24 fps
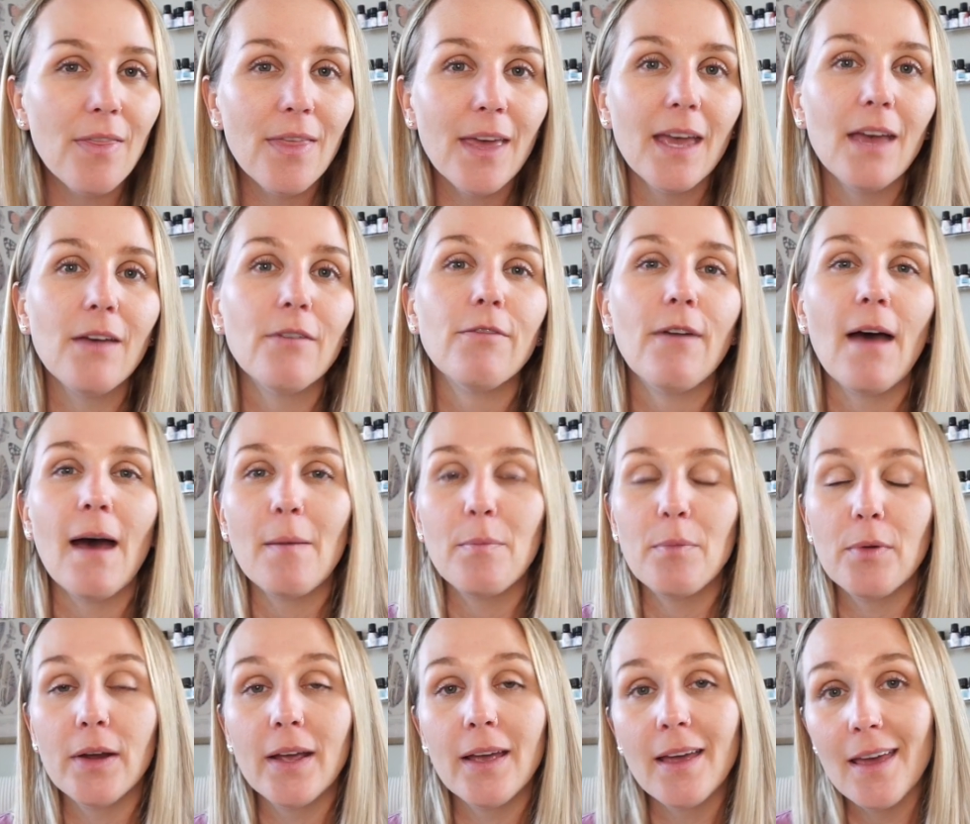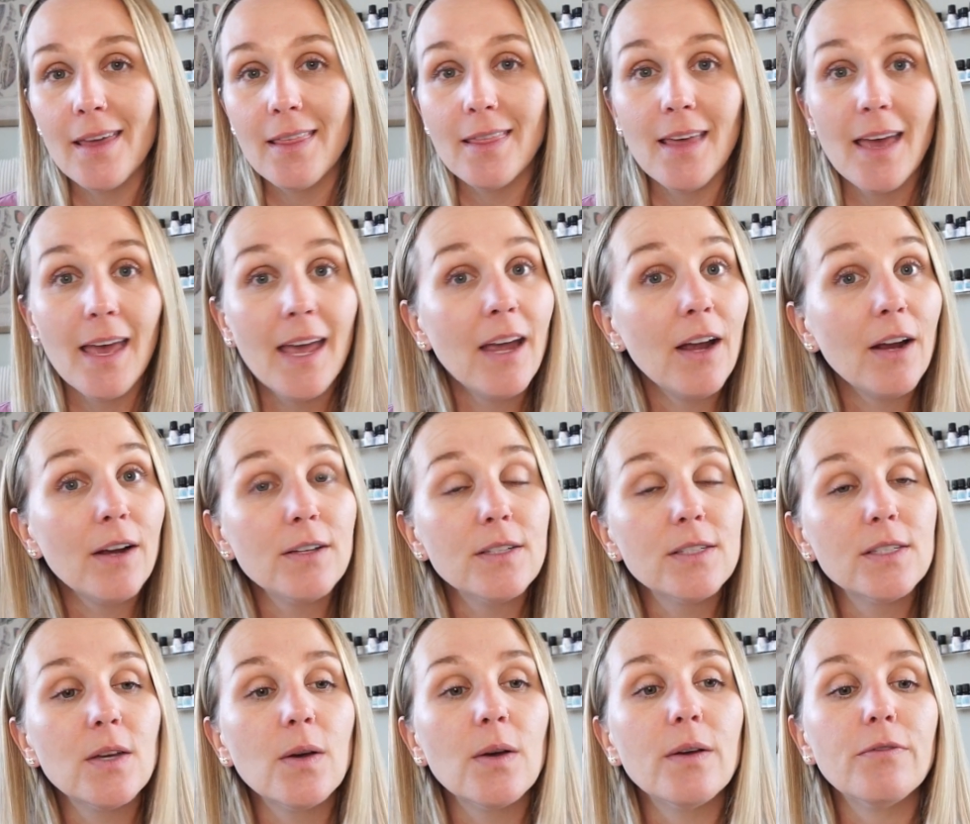They evaporate in the air.
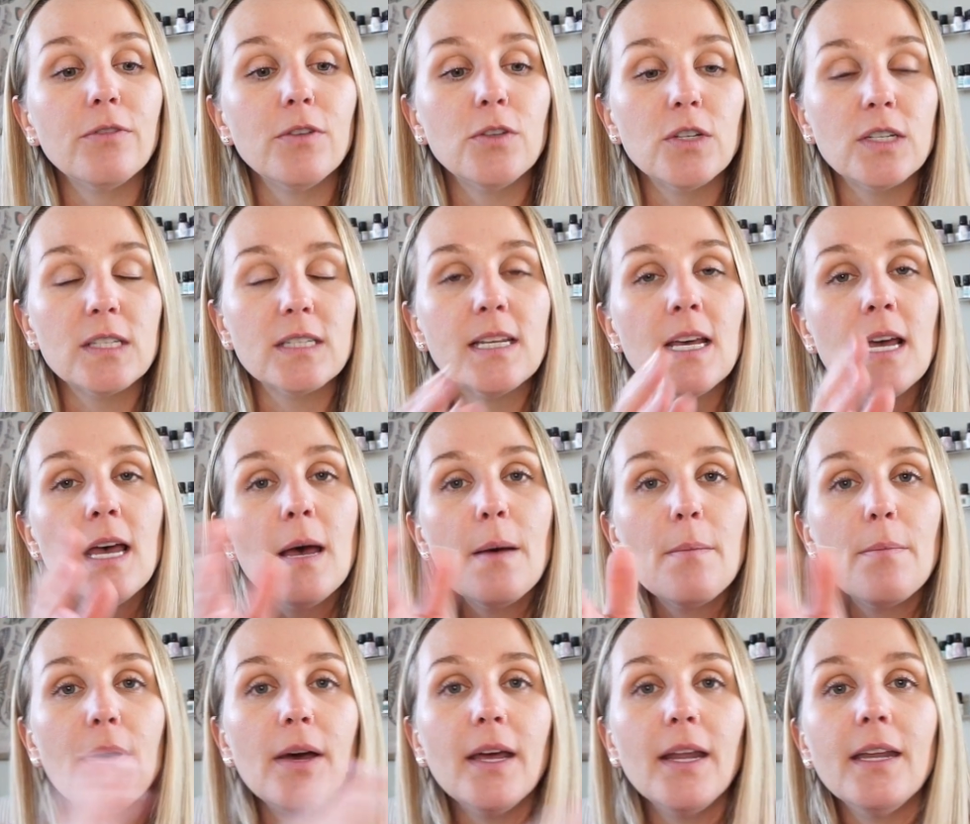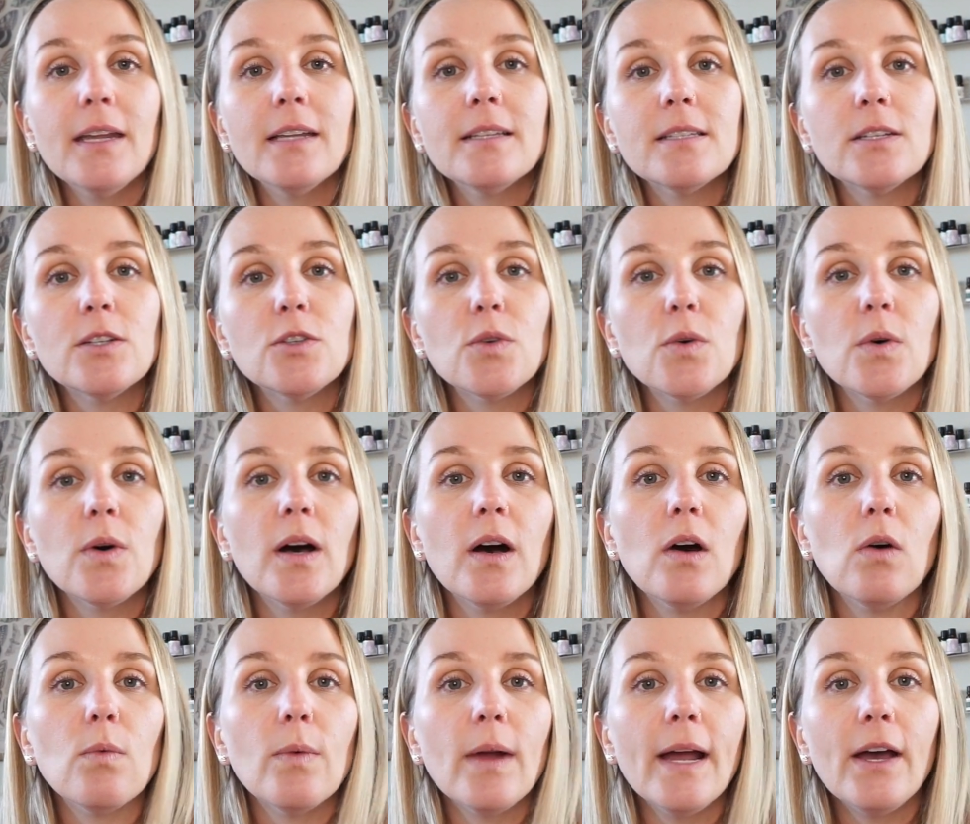So if you just put an essential
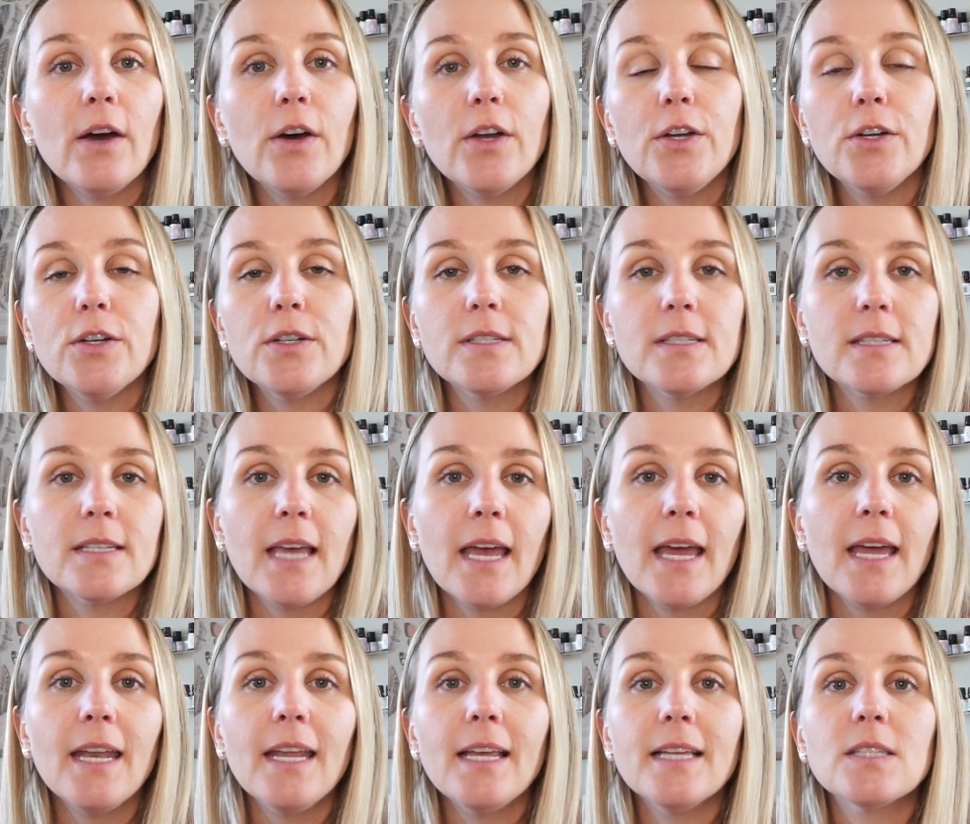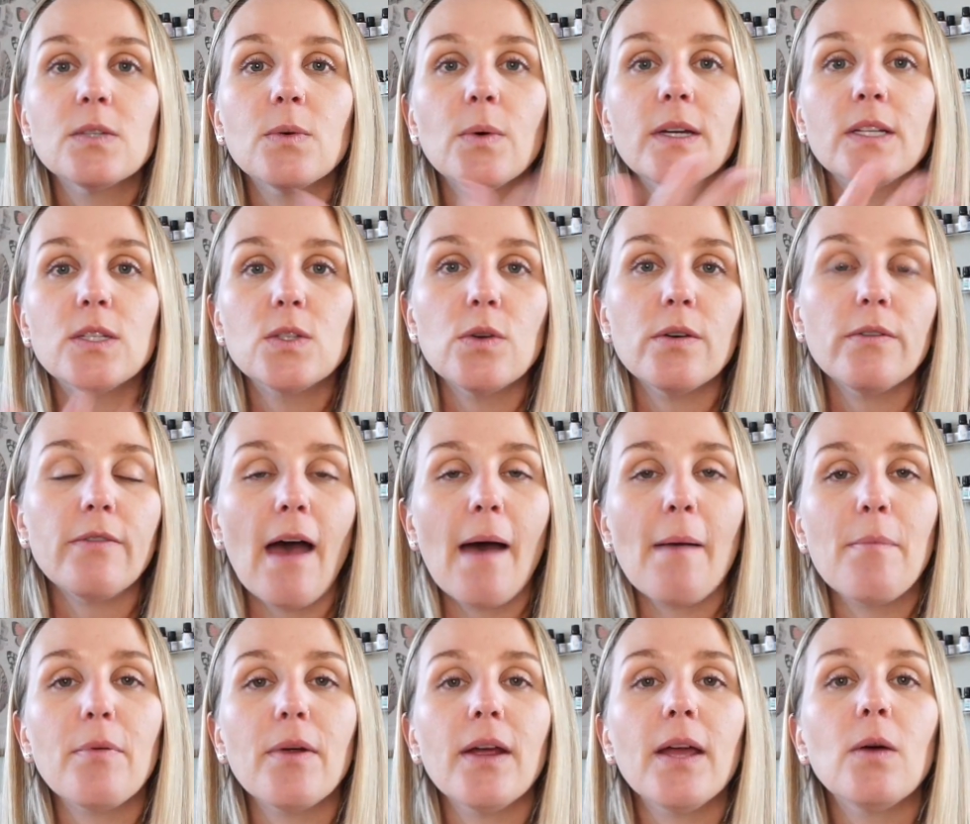oil right on your skin, it's going to
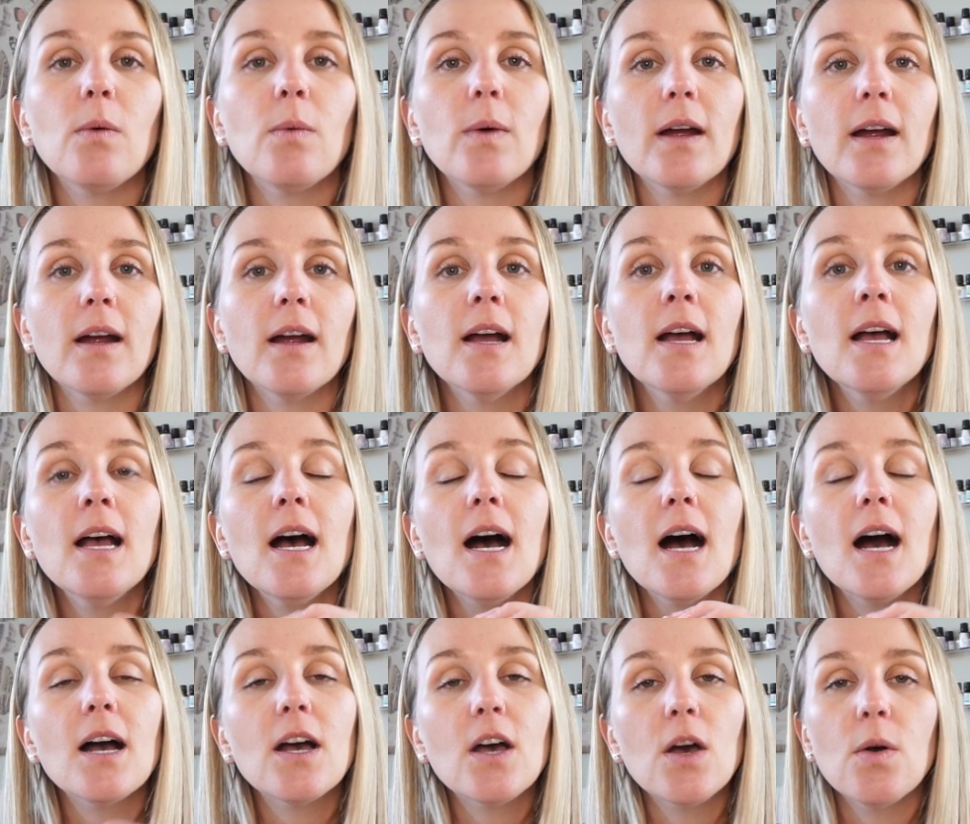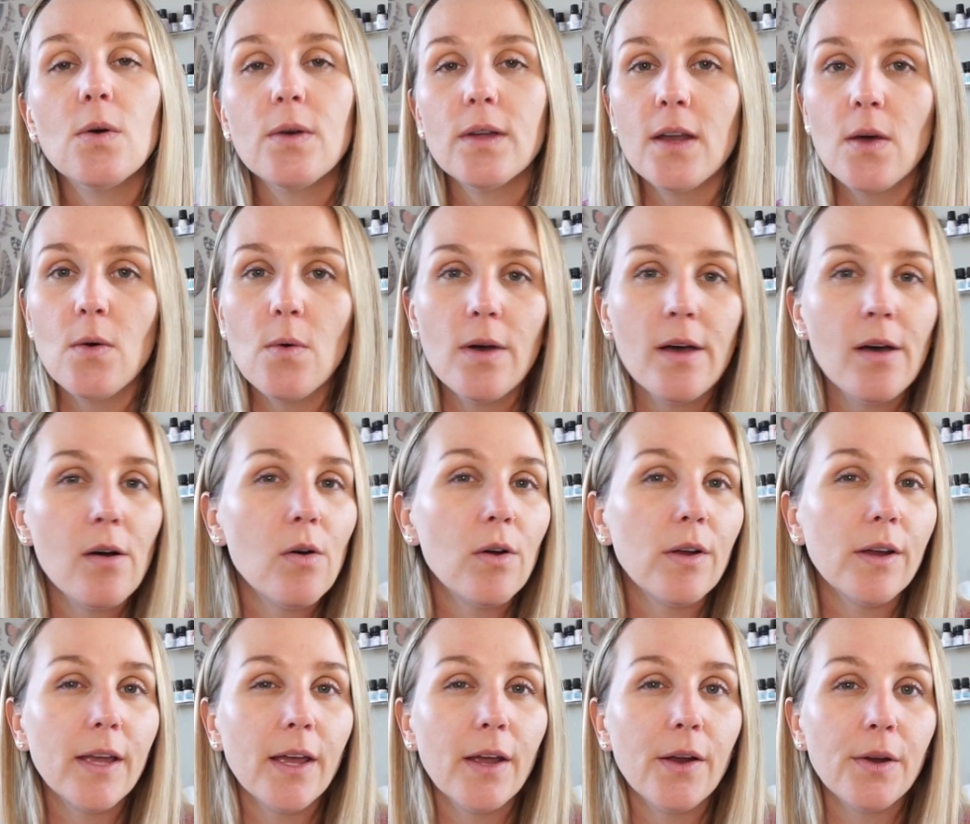evaporate, where a coconut oil
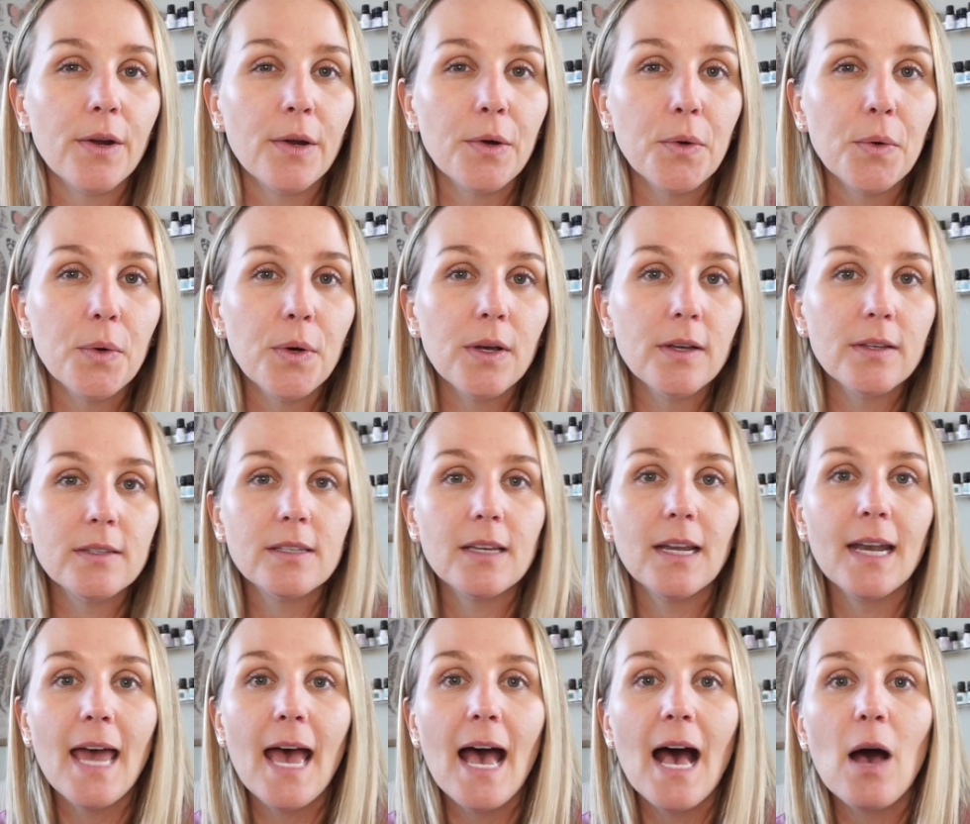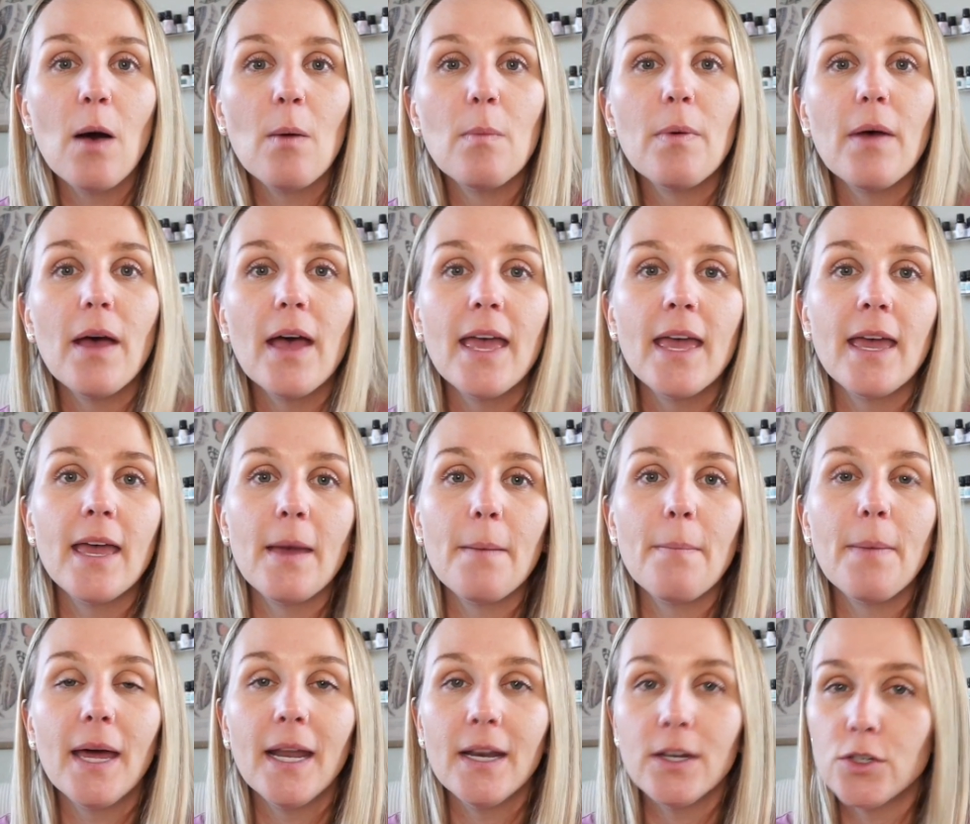or carrier oil is going to help
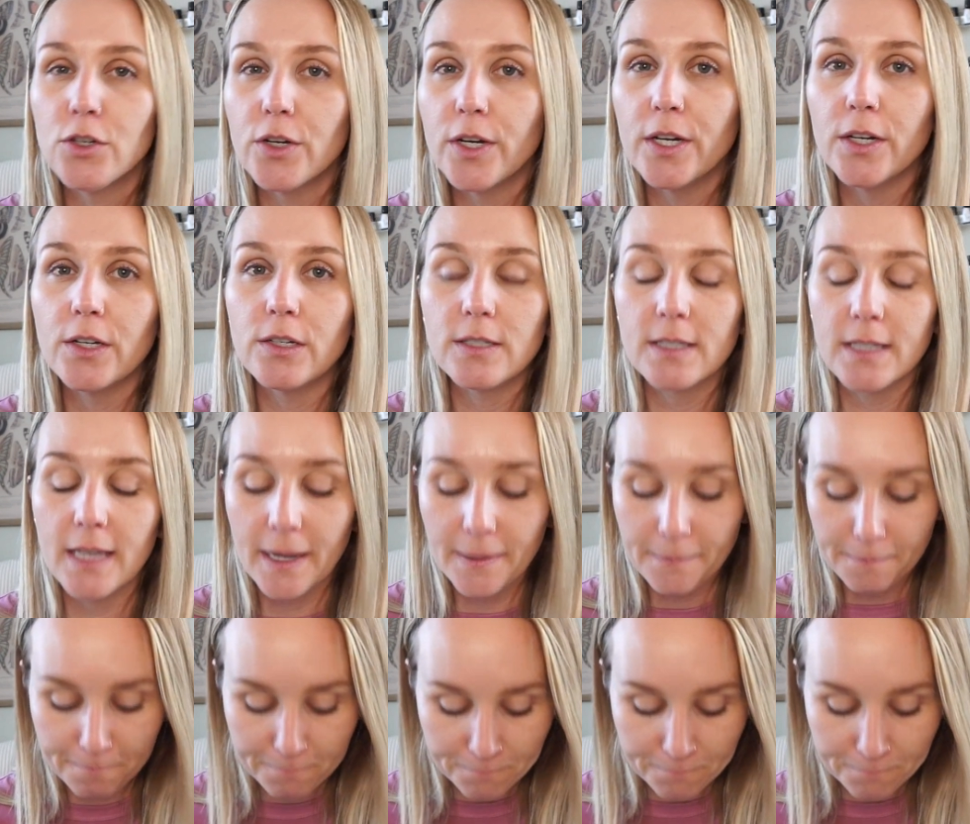it penetrate your skin.